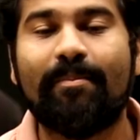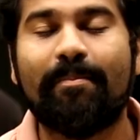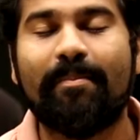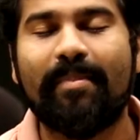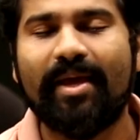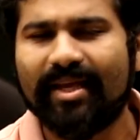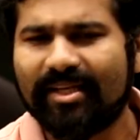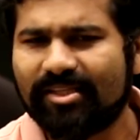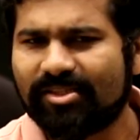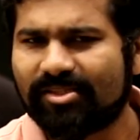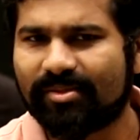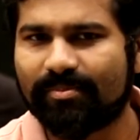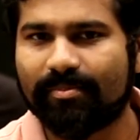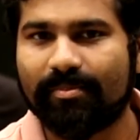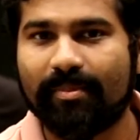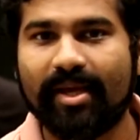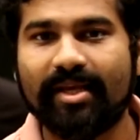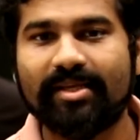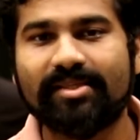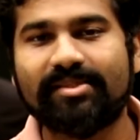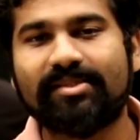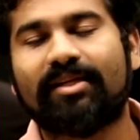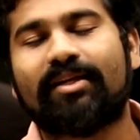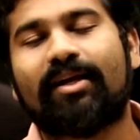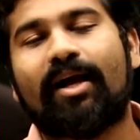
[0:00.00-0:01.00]
makes
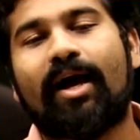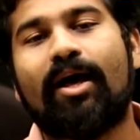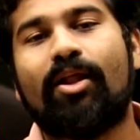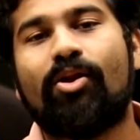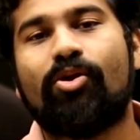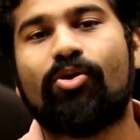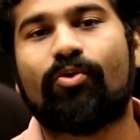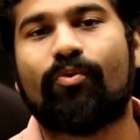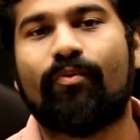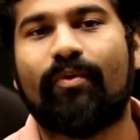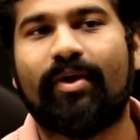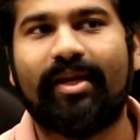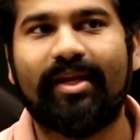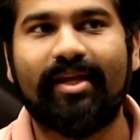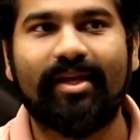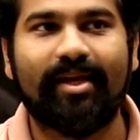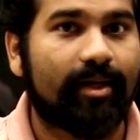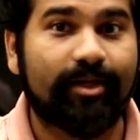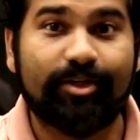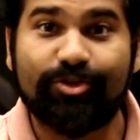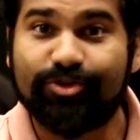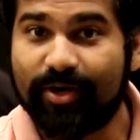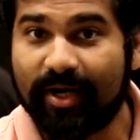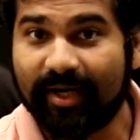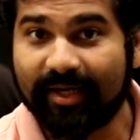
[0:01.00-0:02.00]
the car look very
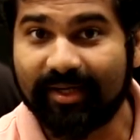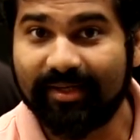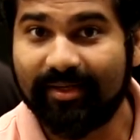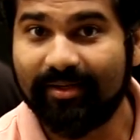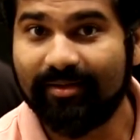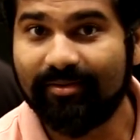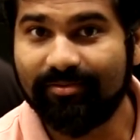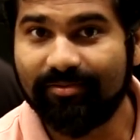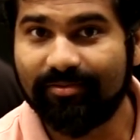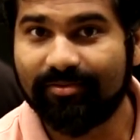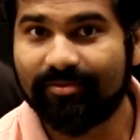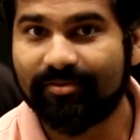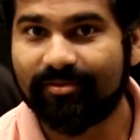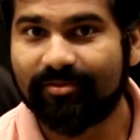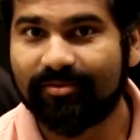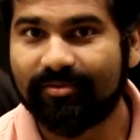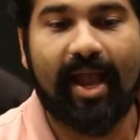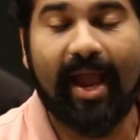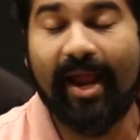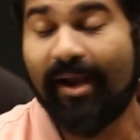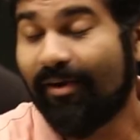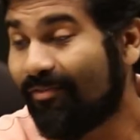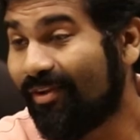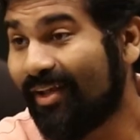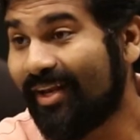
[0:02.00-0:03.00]
attractive
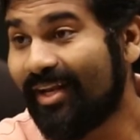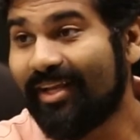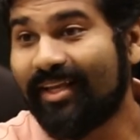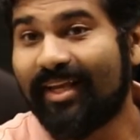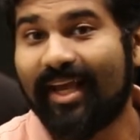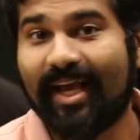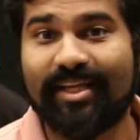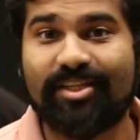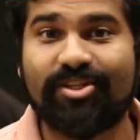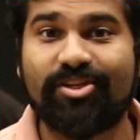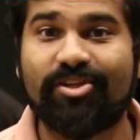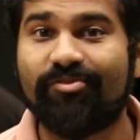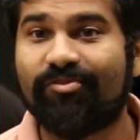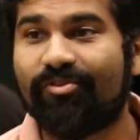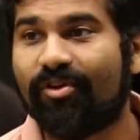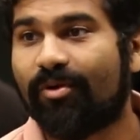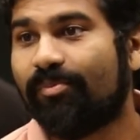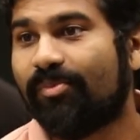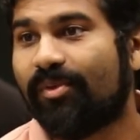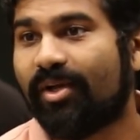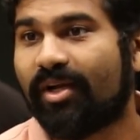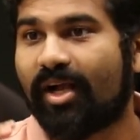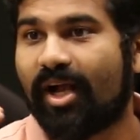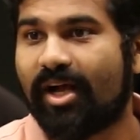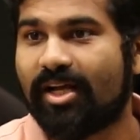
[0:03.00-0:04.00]
and very catchy from
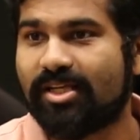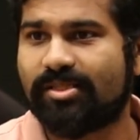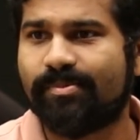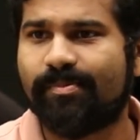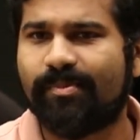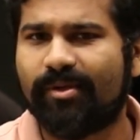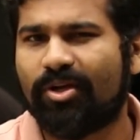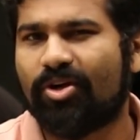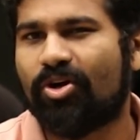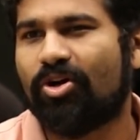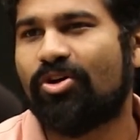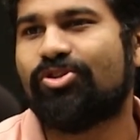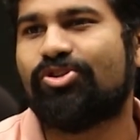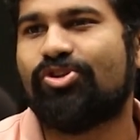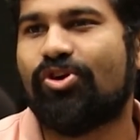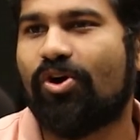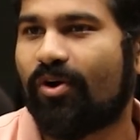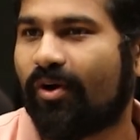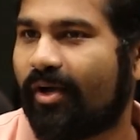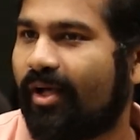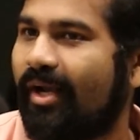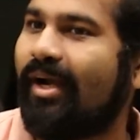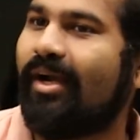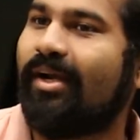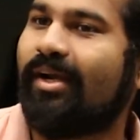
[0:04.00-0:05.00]
the cars because your
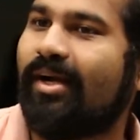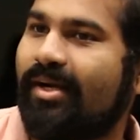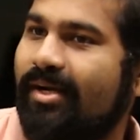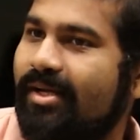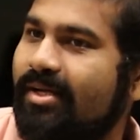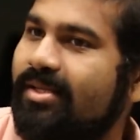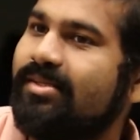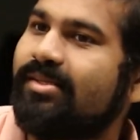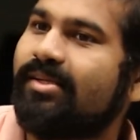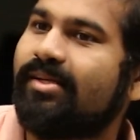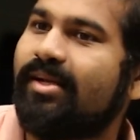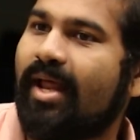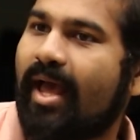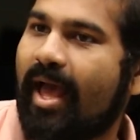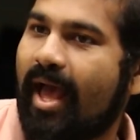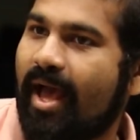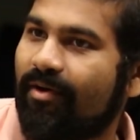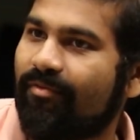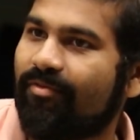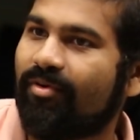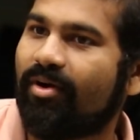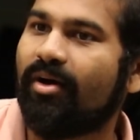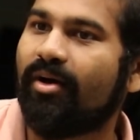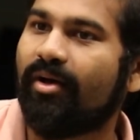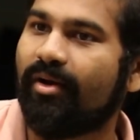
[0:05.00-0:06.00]
Creta doesn't
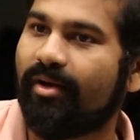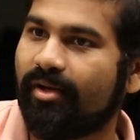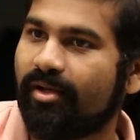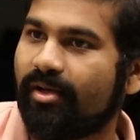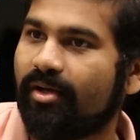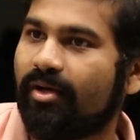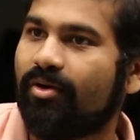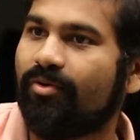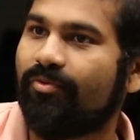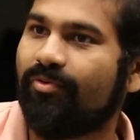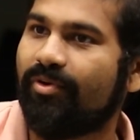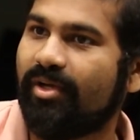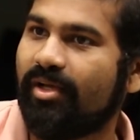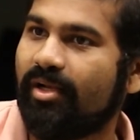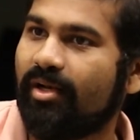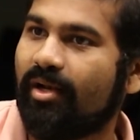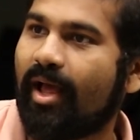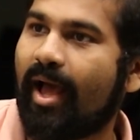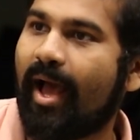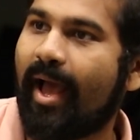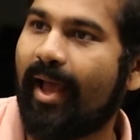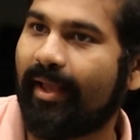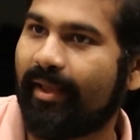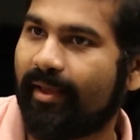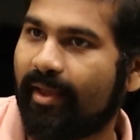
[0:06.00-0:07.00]
have a rear wheel
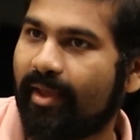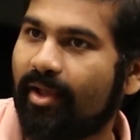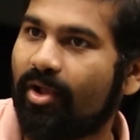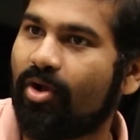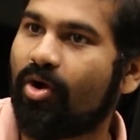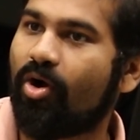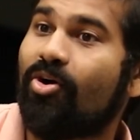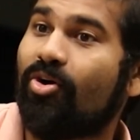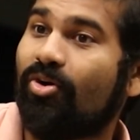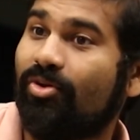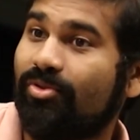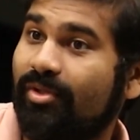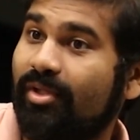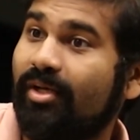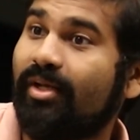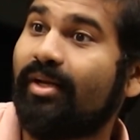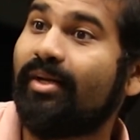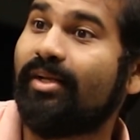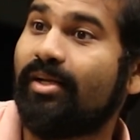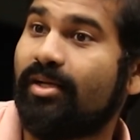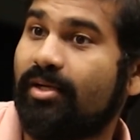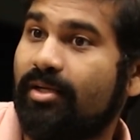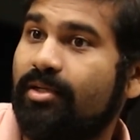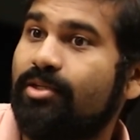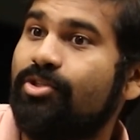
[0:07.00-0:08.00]
hanging on the
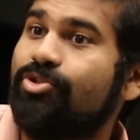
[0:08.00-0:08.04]
rear